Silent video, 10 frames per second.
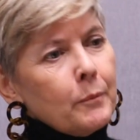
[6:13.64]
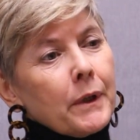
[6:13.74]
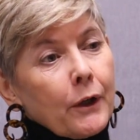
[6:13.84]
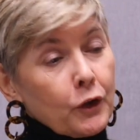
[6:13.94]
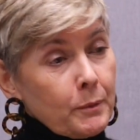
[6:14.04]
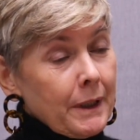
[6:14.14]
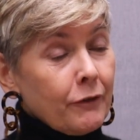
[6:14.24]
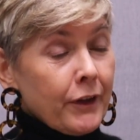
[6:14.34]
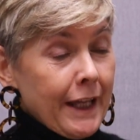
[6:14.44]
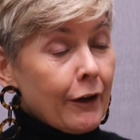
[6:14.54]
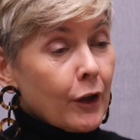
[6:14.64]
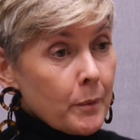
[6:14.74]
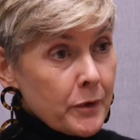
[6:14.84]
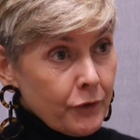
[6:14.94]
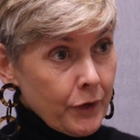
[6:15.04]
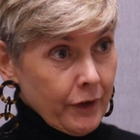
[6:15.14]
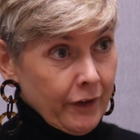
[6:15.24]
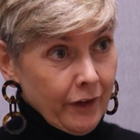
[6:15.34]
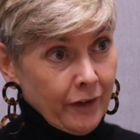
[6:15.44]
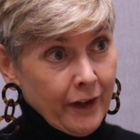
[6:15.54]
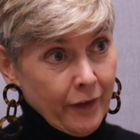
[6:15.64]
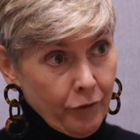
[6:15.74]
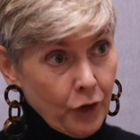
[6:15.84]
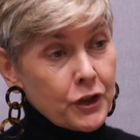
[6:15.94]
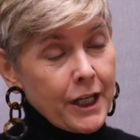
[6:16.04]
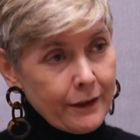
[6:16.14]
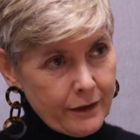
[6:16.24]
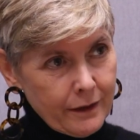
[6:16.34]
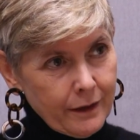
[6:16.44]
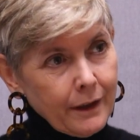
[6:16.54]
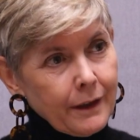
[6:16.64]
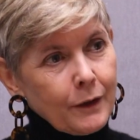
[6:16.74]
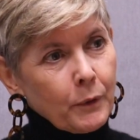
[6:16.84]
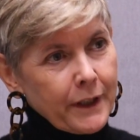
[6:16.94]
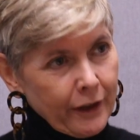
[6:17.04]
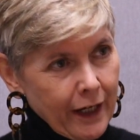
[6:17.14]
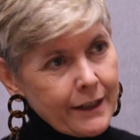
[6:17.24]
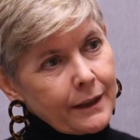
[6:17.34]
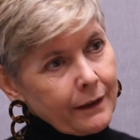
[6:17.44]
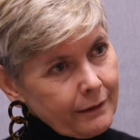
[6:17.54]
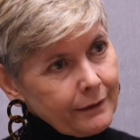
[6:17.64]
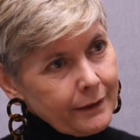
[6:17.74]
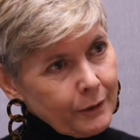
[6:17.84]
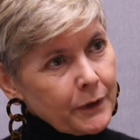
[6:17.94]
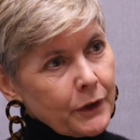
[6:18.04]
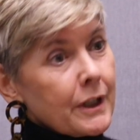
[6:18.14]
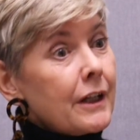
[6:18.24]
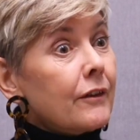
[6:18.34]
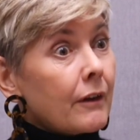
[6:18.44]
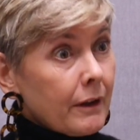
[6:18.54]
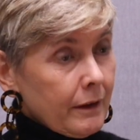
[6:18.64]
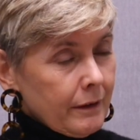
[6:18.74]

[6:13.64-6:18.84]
But ultimately for the outcomes for the citizen at the front end, what they're getting and what their needs are.